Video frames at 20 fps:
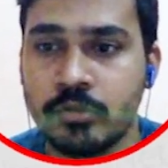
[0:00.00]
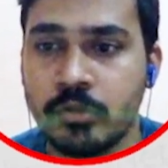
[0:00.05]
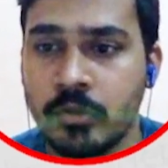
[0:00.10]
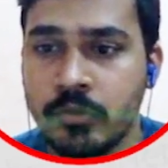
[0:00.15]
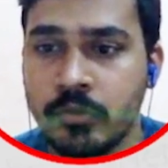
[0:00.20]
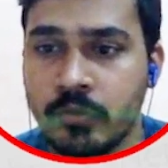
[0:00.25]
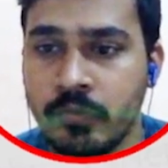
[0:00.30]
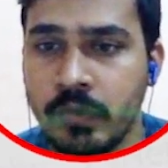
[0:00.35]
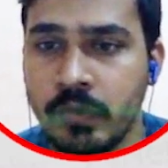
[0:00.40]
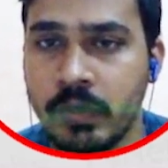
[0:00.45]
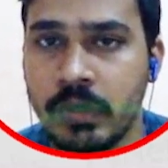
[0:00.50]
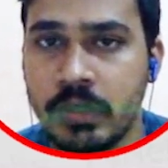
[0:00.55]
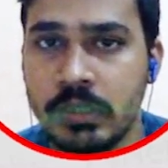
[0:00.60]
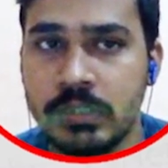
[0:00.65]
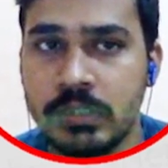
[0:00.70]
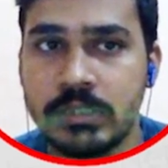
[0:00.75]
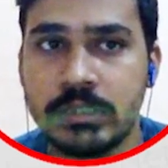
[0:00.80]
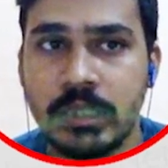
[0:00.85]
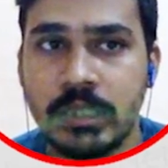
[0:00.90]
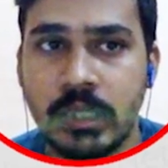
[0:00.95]
Now the
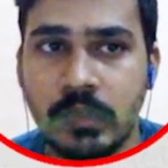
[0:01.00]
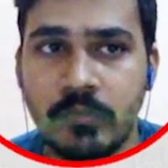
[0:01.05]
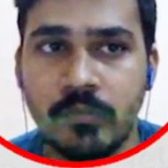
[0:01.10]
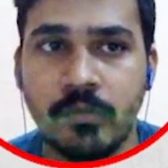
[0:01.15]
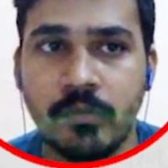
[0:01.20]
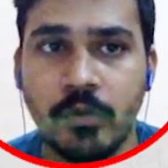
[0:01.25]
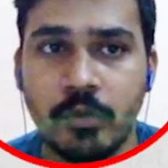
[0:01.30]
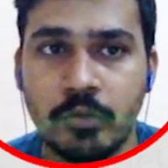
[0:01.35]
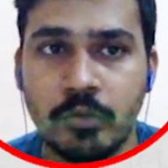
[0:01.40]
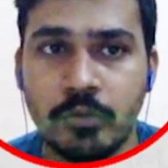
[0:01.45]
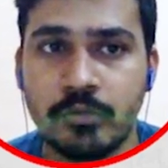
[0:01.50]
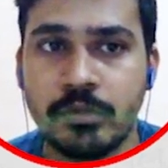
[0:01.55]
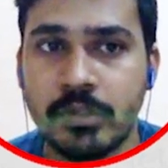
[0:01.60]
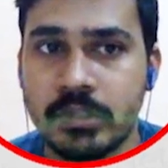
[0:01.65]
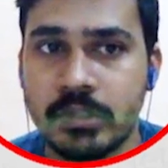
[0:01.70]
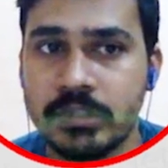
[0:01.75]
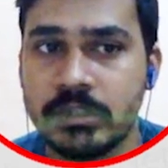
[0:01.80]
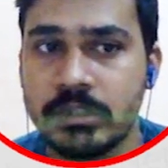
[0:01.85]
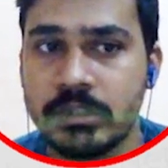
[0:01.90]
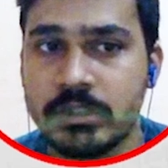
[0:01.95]
vendors can follow
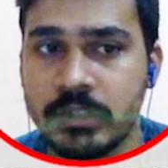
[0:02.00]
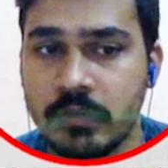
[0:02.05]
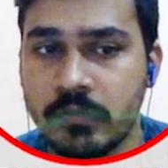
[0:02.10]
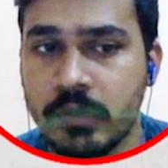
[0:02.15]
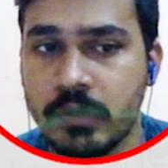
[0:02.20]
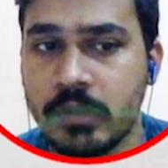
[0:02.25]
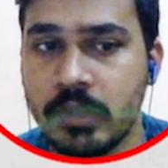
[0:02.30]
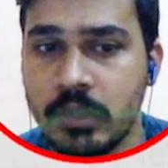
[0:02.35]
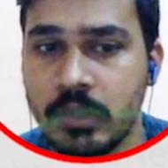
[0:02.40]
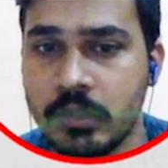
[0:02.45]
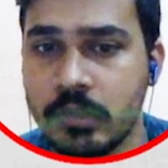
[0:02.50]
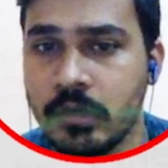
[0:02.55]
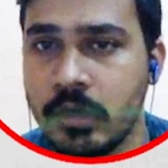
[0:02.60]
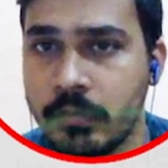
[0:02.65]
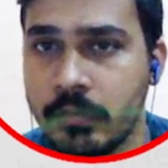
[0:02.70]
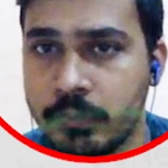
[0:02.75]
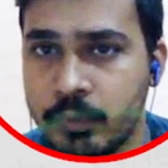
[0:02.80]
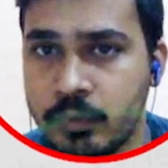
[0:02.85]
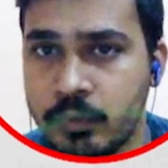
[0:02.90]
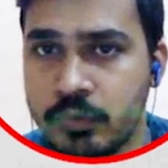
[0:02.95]
this 7-layer
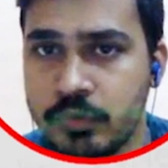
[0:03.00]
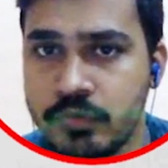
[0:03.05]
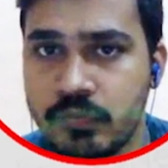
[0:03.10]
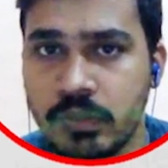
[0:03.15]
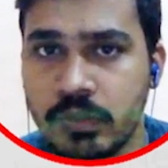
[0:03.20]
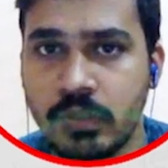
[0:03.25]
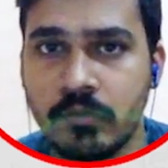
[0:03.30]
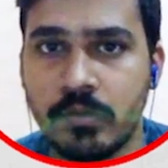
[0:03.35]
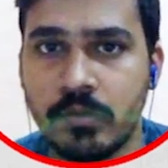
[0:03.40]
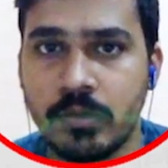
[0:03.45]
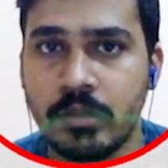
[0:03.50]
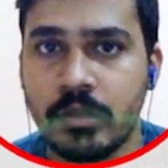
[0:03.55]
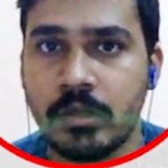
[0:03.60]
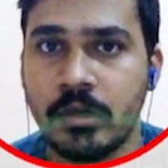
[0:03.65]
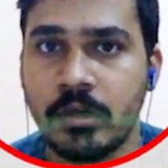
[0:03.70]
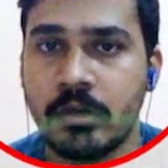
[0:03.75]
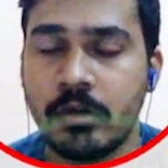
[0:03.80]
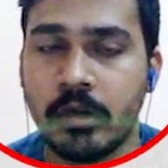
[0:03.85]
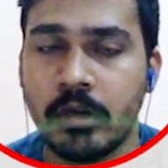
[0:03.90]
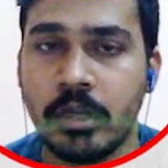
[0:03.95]
approach whenever they
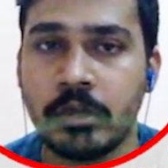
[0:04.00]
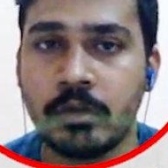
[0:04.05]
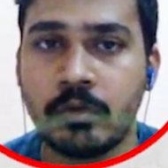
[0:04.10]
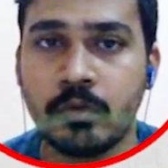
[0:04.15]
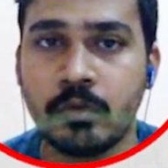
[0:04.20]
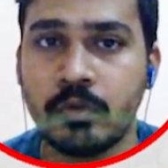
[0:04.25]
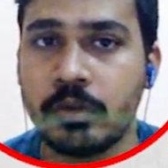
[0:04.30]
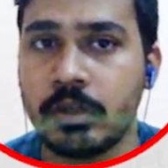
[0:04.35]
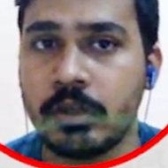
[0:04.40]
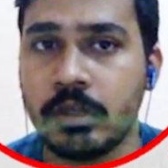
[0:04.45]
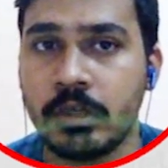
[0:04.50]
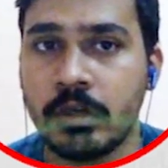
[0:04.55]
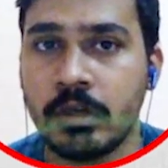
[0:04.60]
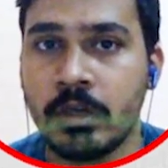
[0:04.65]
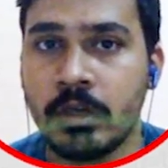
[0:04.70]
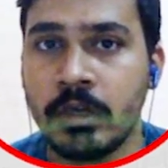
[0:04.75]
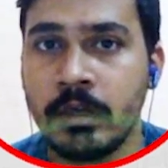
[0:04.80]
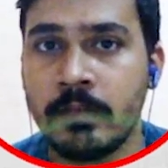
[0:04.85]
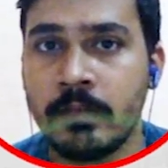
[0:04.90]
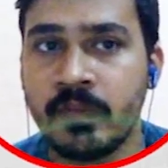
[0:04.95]
are trying to create